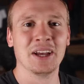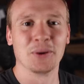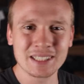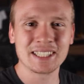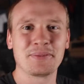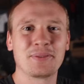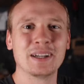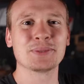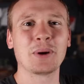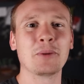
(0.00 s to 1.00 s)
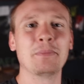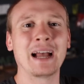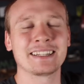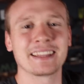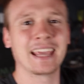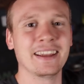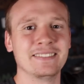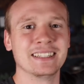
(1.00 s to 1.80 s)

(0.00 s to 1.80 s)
What's up, friends? Welcome back to the cave.